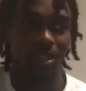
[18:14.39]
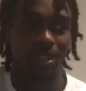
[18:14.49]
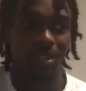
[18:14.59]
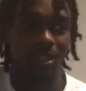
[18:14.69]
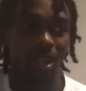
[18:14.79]

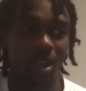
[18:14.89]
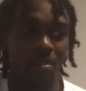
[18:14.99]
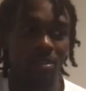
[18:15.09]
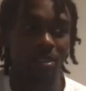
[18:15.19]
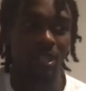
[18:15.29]
that I
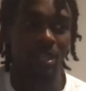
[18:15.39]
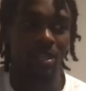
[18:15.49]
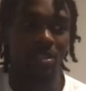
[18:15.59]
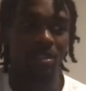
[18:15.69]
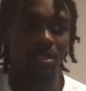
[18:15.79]
would say
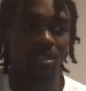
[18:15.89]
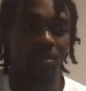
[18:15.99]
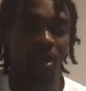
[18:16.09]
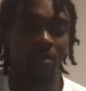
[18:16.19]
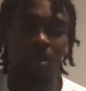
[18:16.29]
is
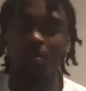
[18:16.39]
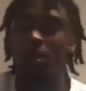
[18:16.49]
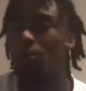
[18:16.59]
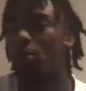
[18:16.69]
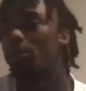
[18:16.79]
probably been a
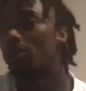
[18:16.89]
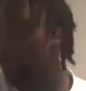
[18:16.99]
big moment